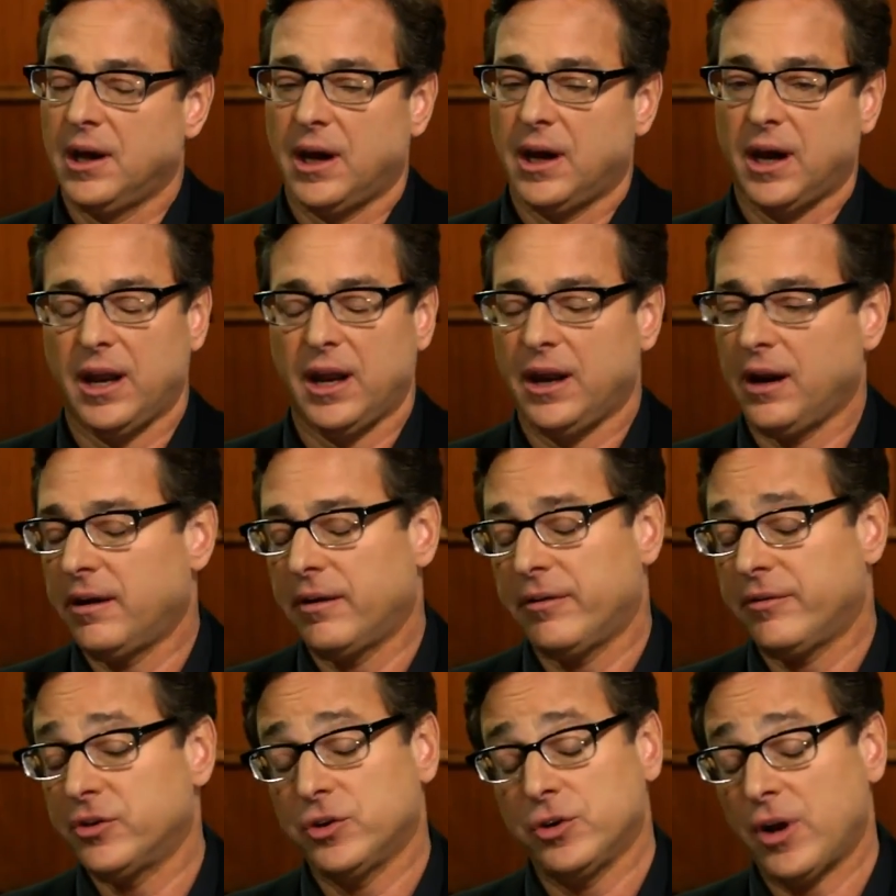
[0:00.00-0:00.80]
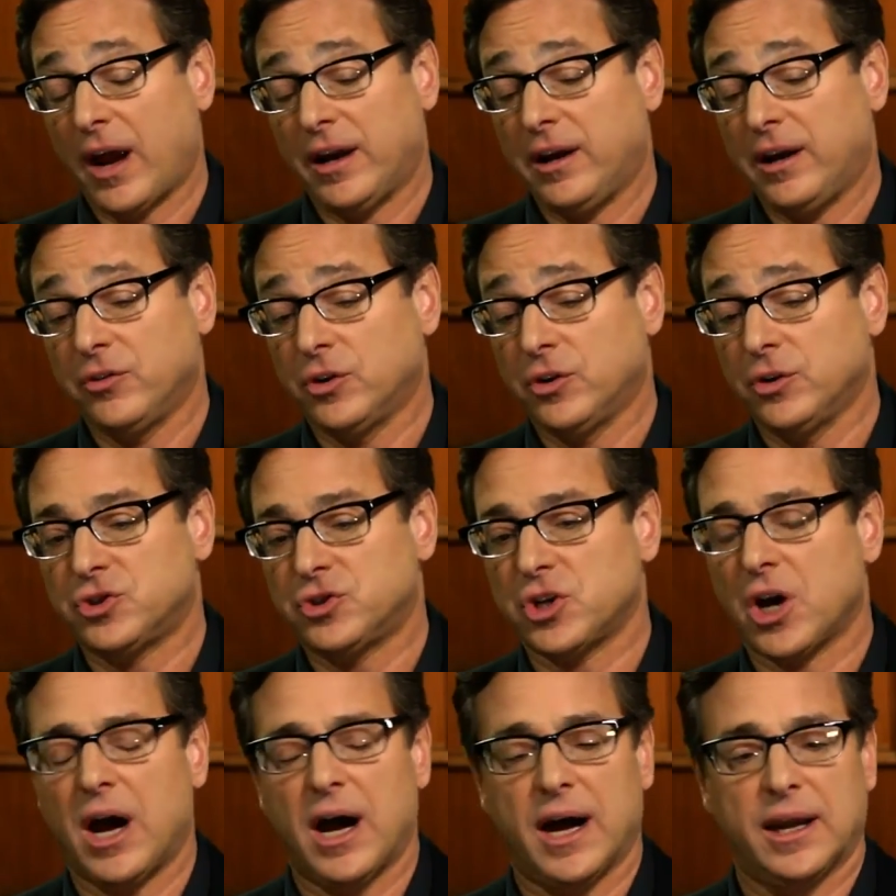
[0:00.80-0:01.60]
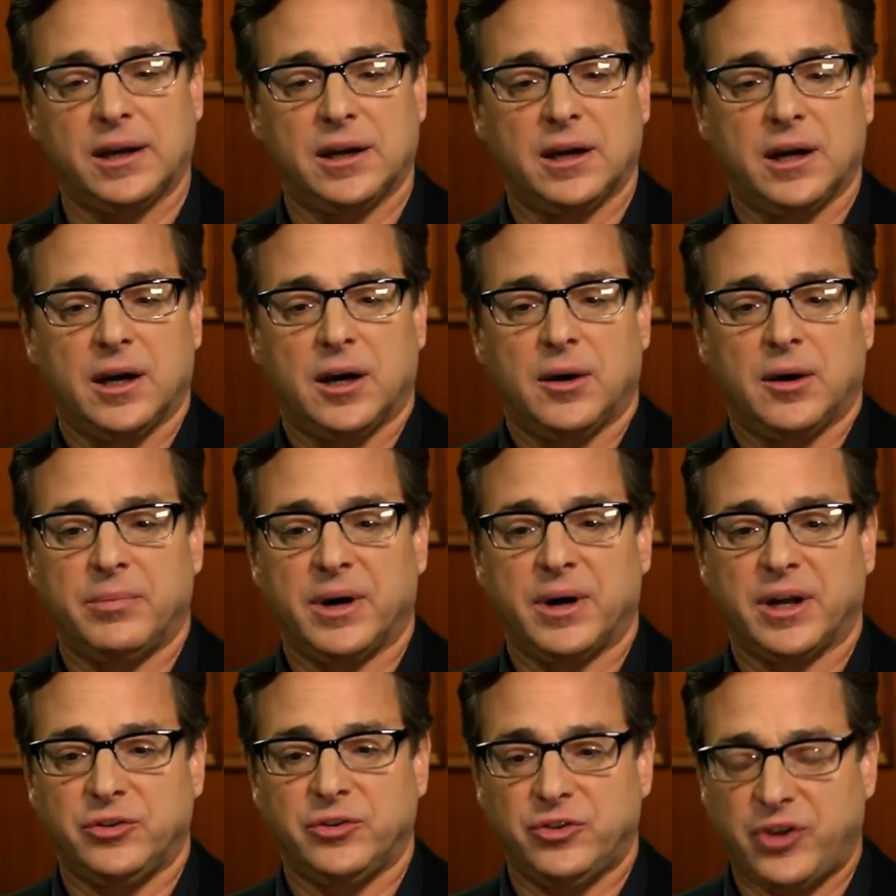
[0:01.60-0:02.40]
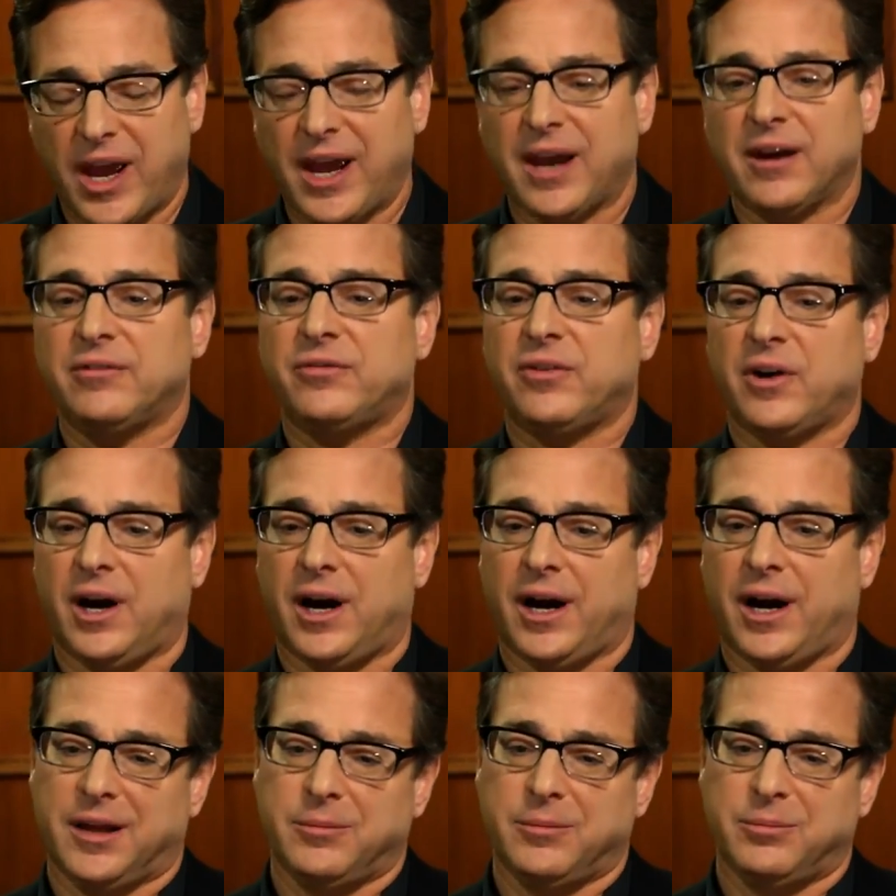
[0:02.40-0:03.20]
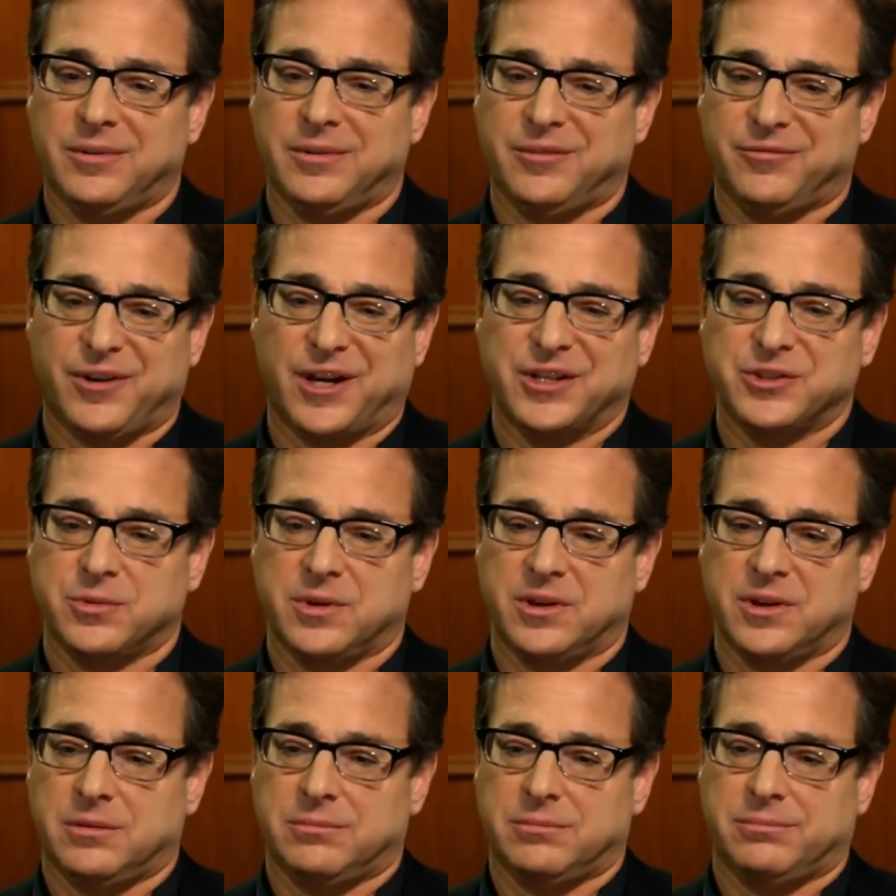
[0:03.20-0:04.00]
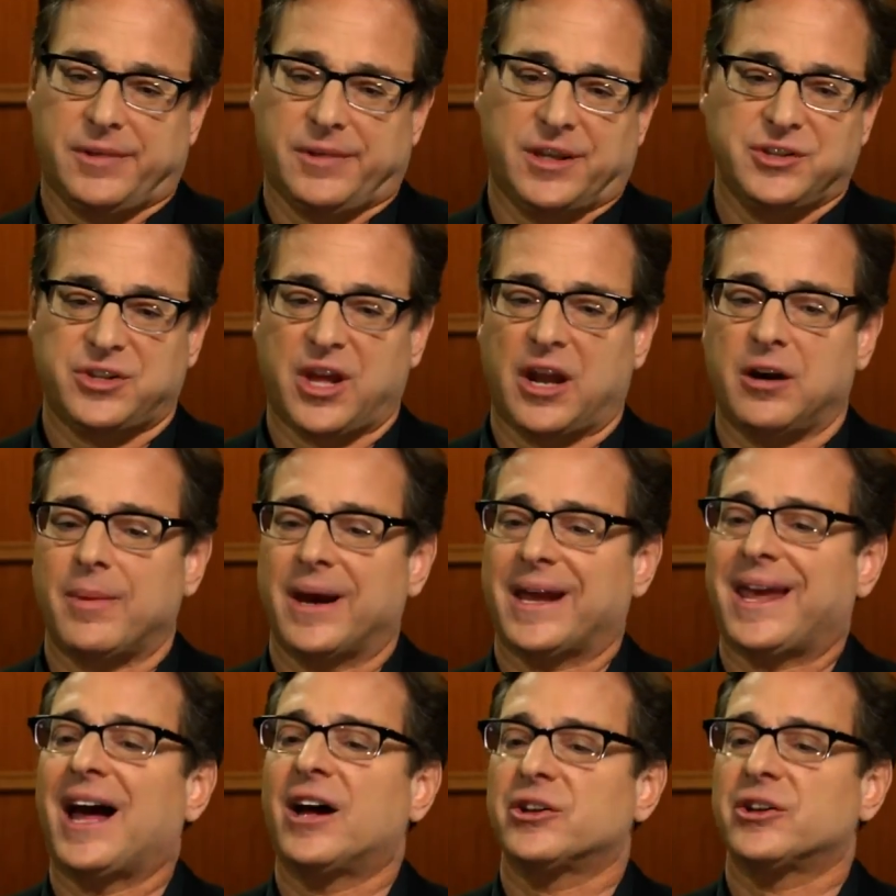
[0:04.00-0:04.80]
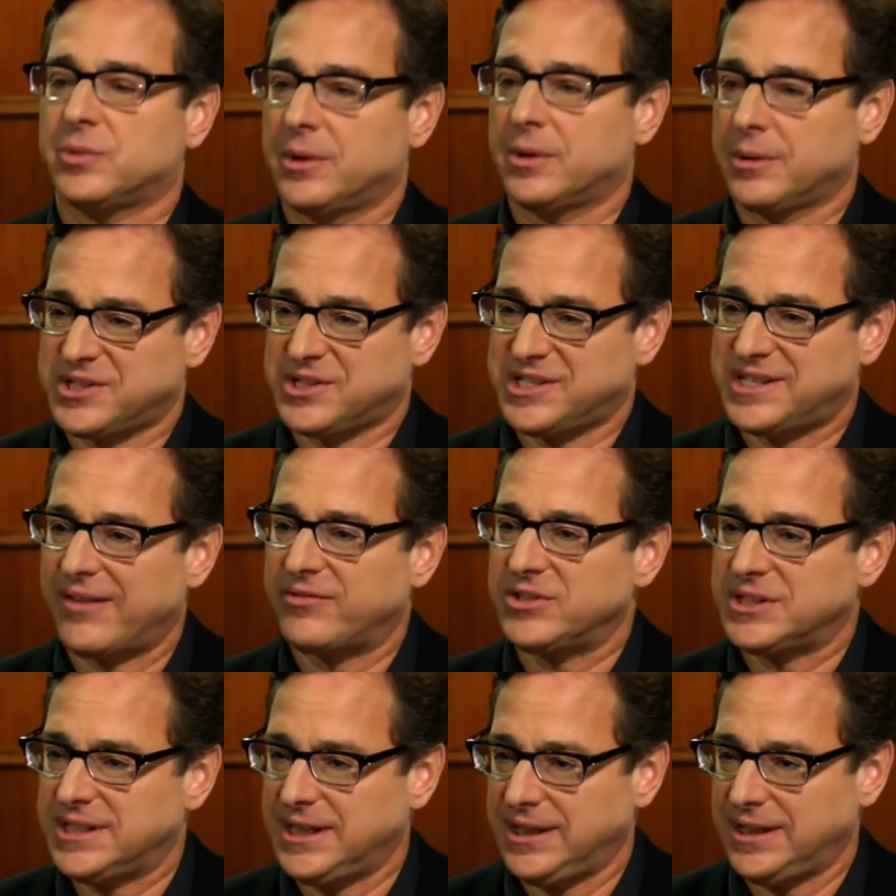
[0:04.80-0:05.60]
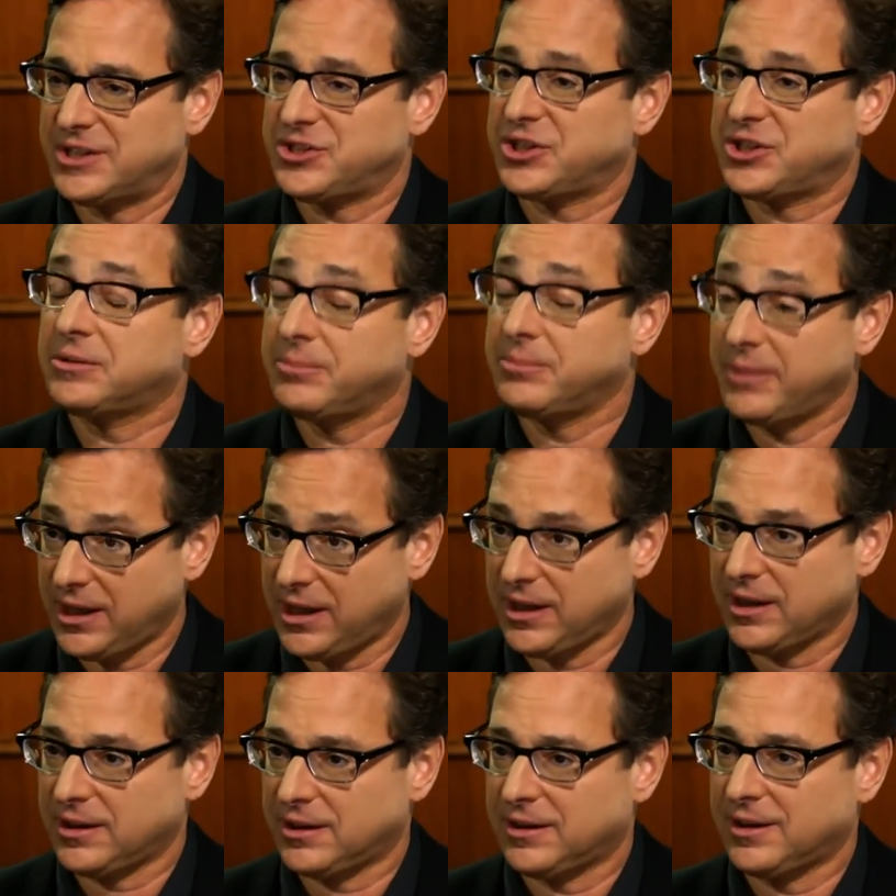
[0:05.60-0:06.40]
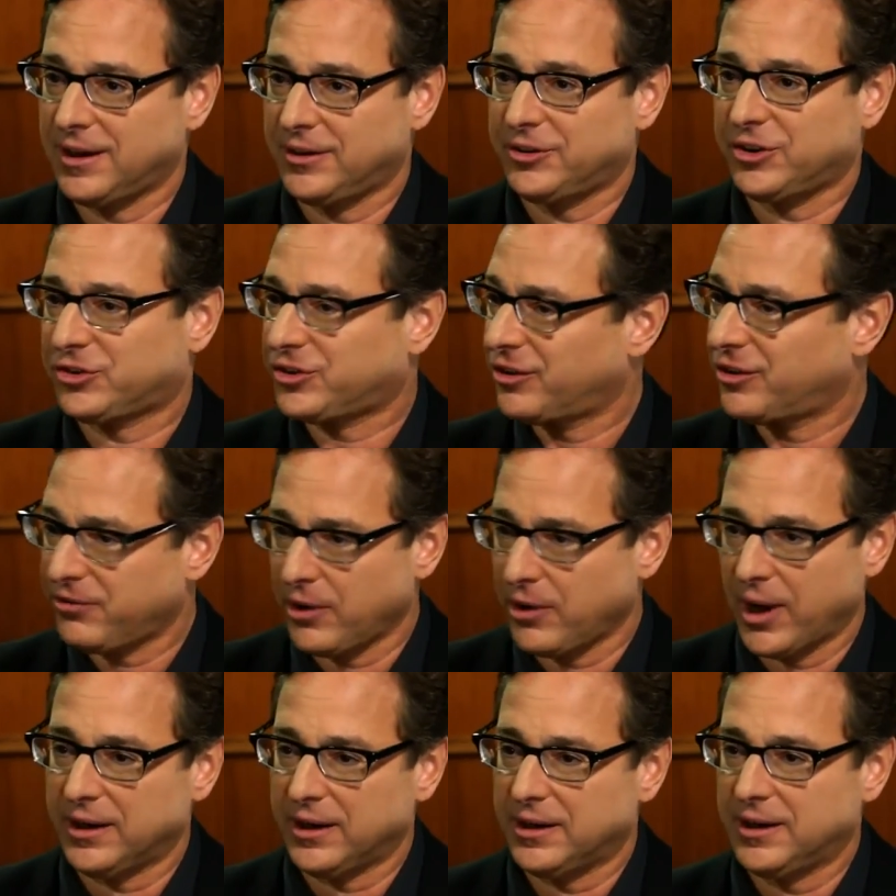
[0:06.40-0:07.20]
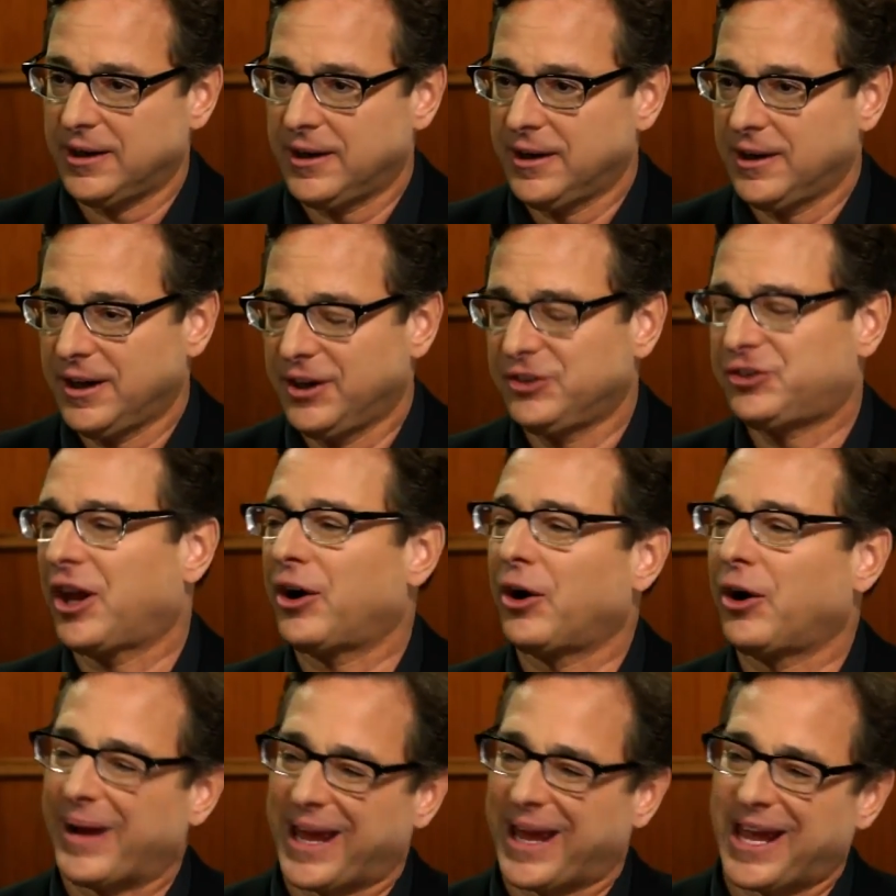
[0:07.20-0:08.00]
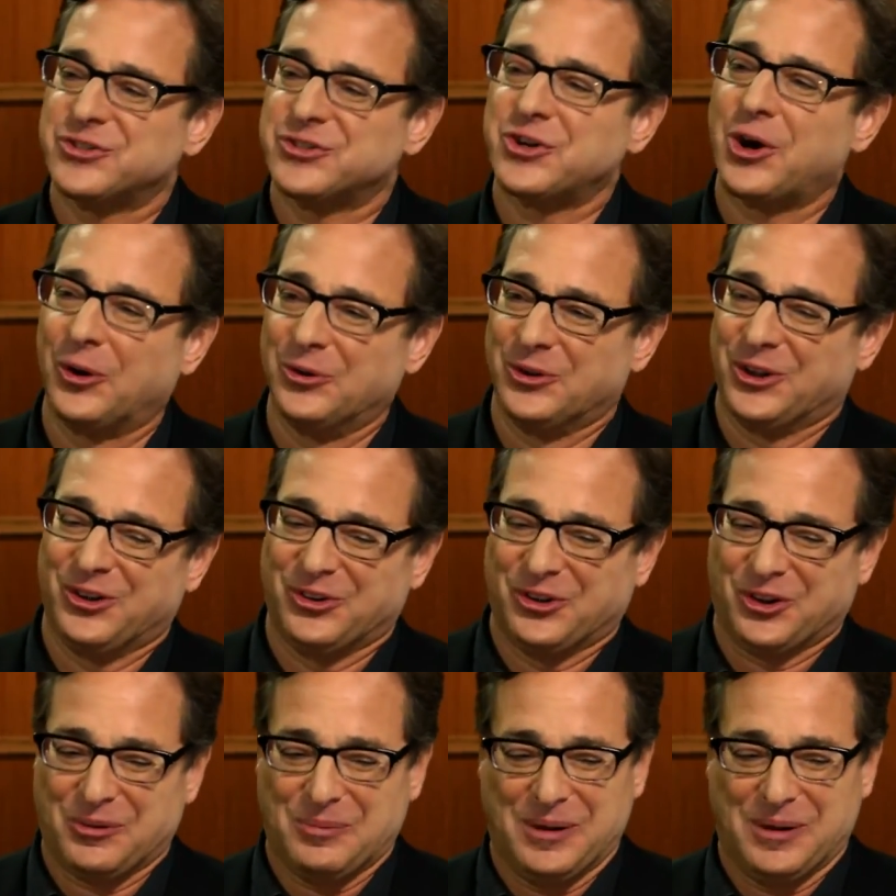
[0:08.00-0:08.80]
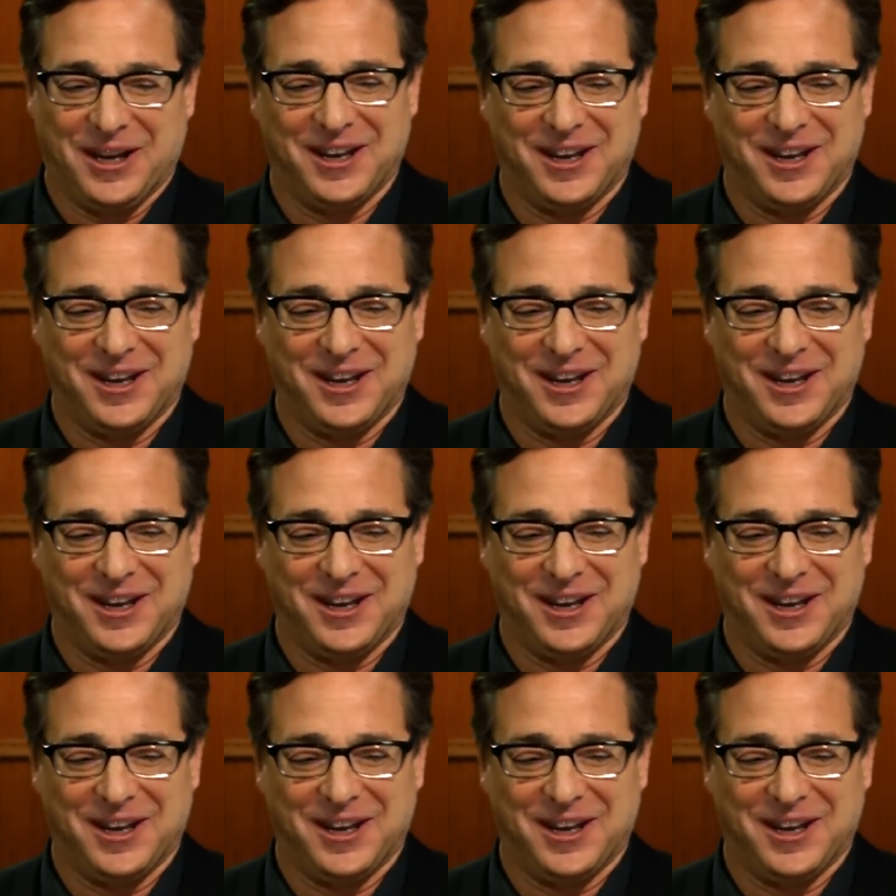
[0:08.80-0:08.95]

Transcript: And I never knew, I never knew John. But Dave, I had been friends with, he stayed on my couch when he was 17 as a comedian, just a friend. He stayed on my couch only as a comedian.